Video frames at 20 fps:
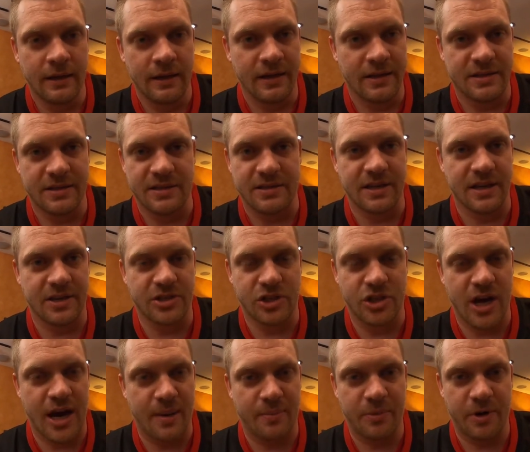It's a
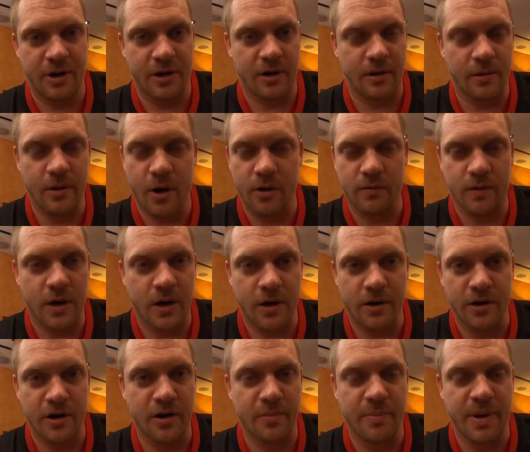6-chapter, over
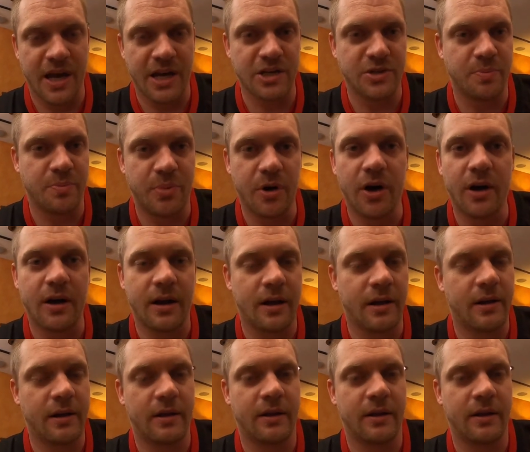100-page book